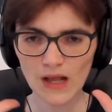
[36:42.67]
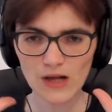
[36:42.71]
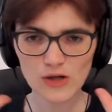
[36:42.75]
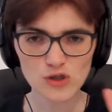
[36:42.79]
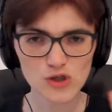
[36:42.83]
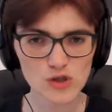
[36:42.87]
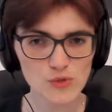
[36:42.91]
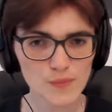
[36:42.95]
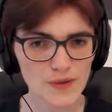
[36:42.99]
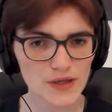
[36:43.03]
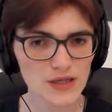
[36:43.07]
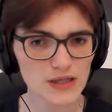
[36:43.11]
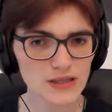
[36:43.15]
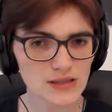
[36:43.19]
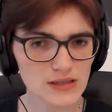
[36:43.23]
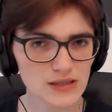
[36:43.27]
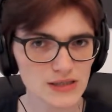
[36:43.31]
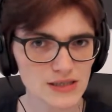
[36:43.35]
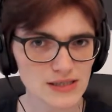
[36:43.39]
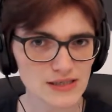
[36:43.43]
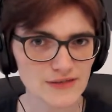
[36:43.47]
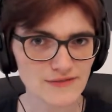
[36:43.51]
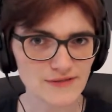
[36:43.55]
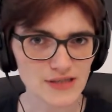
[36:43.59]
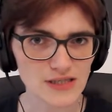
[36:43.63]

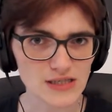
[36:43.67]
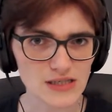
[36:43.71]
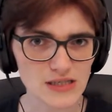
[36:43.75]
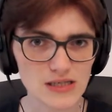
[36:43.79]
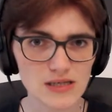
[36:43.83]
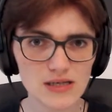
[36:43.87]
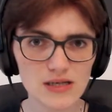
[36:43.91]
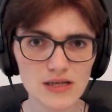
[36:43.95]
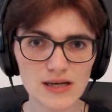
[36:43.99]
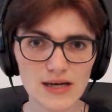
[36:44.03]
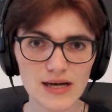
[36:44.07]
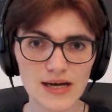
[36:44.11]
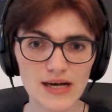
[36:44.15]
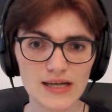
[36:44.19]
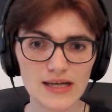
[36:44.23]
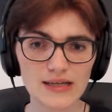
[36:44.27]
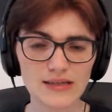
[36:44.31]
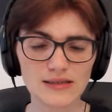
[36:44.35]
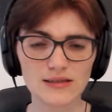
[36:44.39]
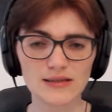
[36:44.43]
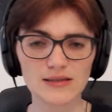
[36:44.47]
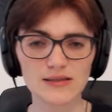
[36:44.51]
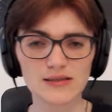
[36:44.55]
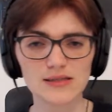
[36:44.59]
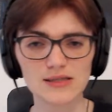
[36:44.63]
superconductivity
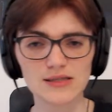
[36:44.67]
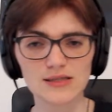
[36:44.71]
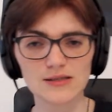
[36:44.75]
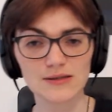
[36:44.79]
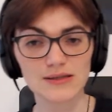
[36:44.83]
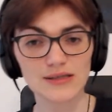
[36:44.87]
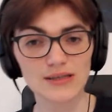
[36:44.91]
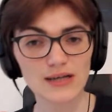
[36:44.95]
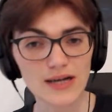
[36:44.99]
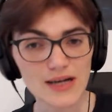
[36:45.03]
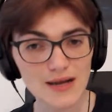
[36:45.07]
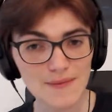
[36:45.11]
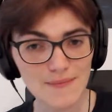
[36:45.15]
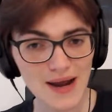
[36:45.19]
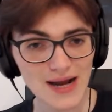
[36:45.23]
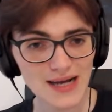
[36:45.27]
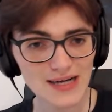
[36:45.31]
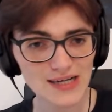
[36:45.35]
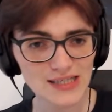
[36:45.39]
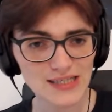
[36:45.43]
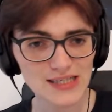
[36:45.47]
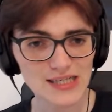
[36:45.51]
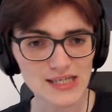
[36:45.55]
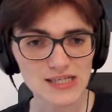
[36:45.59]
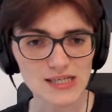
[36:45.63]
and
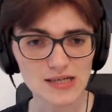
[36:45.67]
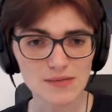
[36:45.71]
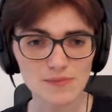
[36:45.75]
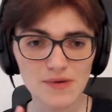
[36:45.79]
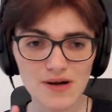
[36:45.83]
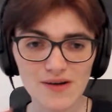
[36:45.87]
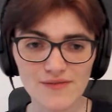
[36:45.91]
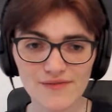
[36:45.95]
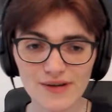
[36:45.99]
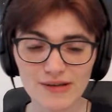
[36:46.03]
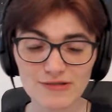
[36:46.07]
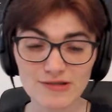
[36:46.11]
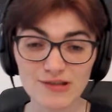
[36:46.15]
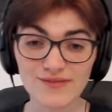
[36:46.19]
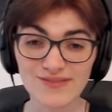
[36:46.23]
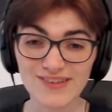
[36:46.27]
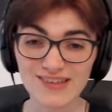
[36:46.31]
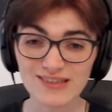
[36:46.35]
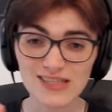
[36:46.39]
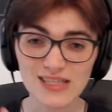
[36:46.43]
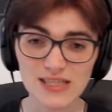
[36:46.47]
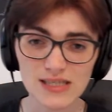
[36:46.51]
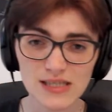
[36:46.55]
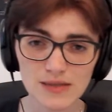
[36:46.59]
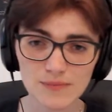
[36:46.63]
diamagnetism are very,
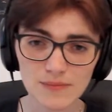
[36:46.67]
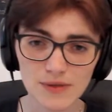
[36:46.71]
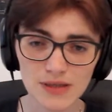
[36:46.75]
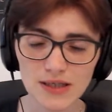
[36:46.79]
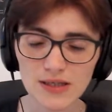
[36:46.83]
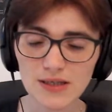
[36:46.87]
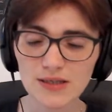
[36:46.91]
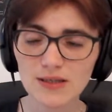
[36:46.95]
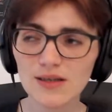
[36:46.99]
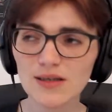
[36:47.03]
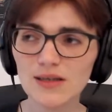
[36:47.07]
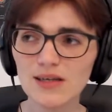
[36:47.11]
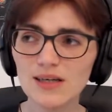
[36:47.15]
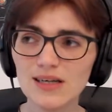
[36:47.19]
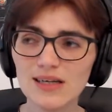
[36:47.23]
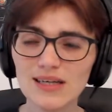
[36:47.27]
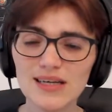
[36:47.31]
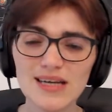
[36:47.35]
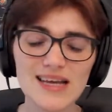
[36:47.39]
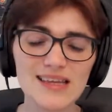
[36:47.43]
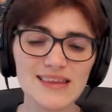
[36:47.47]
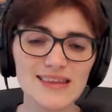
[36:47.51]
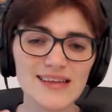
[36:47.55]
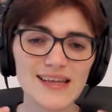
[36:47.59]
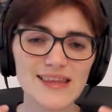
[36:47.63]
very similar
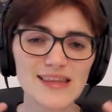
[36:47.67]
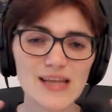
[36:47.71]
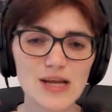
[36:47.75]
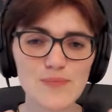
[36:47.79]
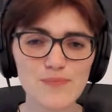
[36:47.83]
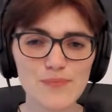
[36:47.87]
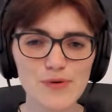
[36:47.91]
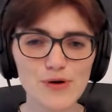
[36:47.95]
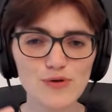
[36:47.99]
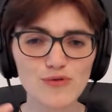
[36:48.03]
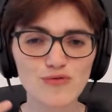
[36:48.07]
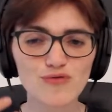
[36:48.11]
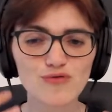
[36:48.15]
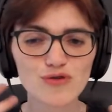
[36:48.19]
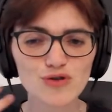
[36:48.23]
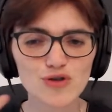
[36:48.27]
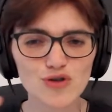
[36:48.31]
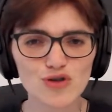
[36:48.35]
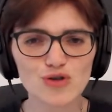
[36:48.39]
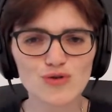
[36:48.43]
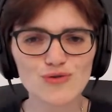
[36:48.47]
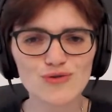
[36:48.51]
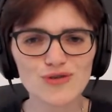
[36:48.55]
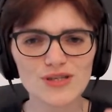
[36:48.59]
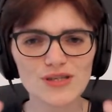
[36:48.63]
in that they both
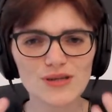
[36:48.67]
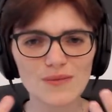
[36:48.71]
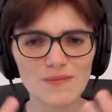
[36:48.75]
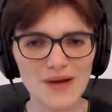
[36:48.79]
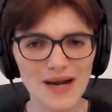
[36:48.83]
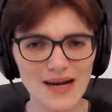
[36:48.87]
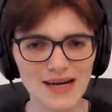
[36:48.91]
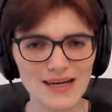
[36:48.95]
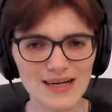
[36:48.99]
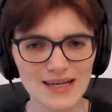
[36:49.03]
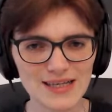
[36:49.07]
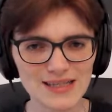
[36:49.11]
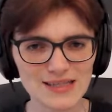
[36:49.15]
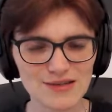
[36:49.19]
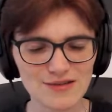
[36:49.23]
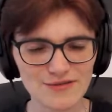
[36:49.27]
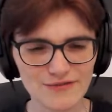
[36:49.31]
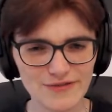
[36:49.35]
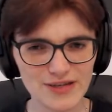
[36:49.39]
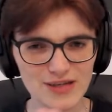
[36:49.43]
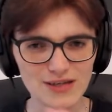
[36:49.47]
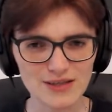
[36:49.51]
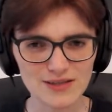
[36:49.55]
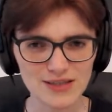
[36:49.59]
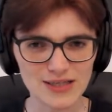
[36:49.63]
reduce the magnetic
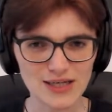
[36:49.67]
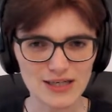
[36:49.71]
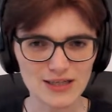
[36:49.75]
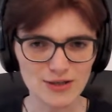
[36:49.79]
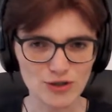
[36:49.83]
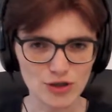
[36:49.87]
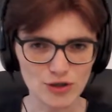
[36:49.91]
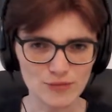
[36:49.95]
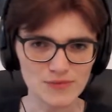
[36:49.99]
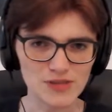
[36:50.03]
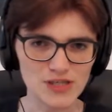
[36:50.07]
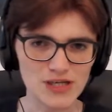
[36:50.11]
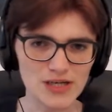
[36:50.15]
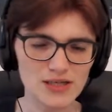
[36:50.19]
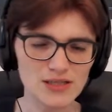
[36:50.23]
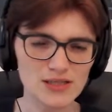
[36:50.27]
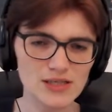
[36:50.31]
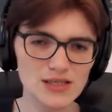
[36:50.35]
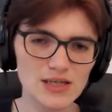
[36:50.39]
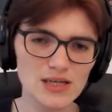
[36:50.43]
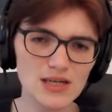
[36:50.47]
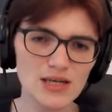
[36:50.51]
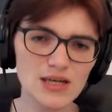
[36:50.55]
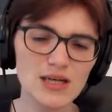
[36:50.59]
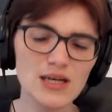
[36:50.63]
field in an object.